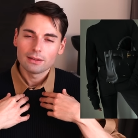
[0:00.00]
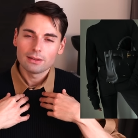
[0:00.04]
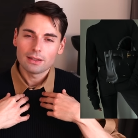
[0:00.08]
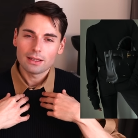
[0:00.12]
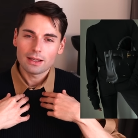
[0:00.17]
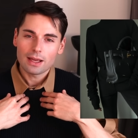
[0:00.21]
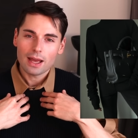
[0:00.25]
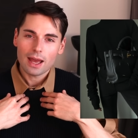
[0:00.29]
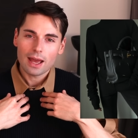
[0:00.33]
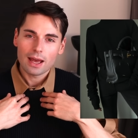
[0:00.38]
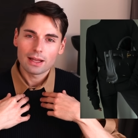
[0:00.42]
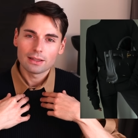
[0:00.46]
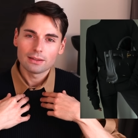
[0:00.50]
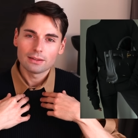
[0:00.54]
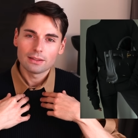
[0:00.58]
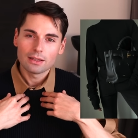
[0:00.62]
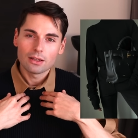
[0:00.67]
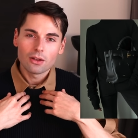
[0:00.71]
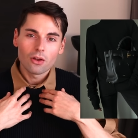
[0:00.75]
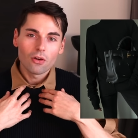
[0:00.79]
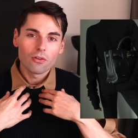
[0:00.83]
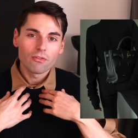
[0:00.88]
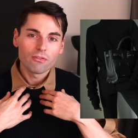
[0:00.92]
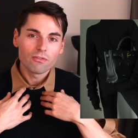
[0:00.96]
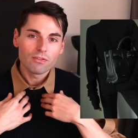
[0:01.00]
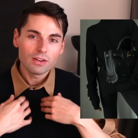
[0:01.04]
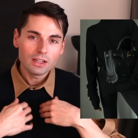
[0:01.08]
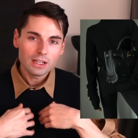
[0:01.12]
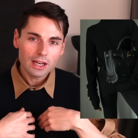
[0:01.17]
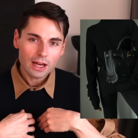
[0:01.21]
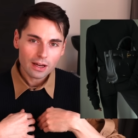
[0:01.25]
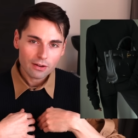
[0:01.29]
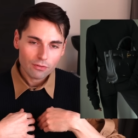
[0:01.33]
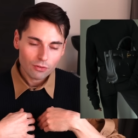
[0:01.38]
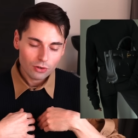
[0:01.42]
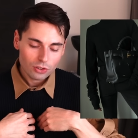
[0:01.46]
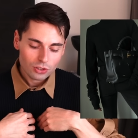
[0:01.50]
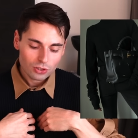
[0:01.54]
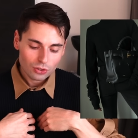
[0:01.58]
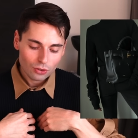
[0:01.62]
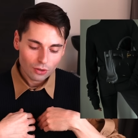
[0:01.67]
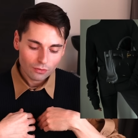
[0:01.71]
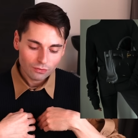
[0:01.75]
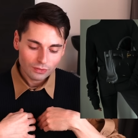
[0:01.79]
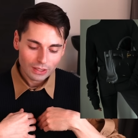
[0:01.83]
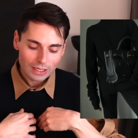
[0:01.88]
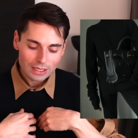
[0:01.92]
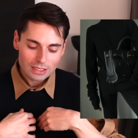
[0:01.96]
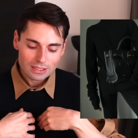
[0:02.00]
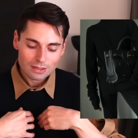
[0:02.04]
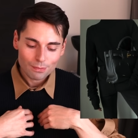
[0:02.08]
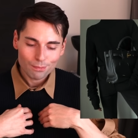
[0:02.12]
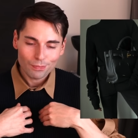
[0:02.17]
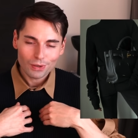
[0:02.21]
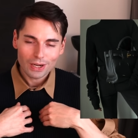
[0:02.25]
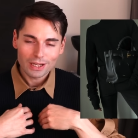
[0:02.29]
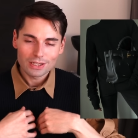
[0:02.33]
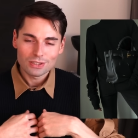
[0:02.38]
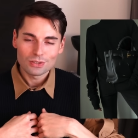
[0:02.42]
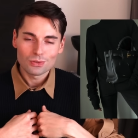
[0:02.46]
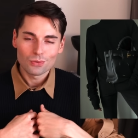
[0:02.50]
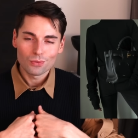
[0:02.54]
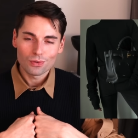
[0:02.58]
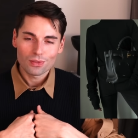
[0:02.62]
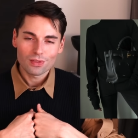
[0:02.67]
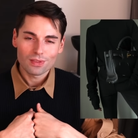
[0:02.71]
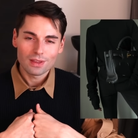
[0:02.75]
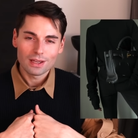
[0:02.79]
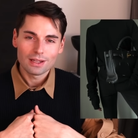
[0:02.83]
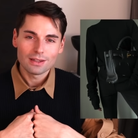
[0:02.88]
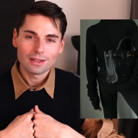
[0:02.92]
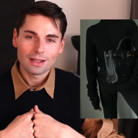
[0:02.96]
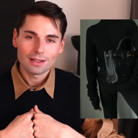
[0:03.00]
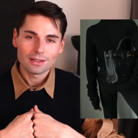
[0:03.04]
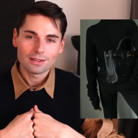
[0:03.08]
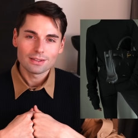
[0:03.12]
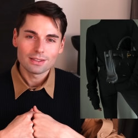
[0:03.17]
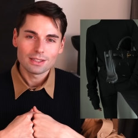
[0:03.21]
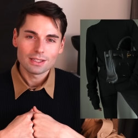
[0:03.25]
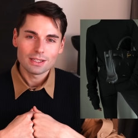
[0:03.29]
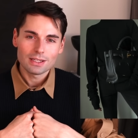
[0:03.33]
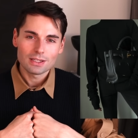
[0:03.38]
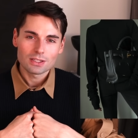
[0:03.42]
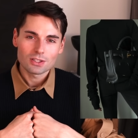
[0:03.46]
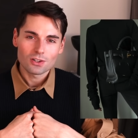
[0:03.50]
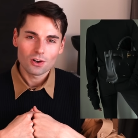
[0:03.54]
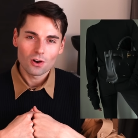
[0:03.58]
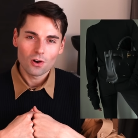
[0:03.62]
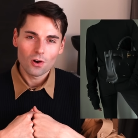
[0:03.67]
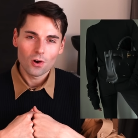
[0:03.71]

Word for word: They had a v-neck version of this but i don't think that these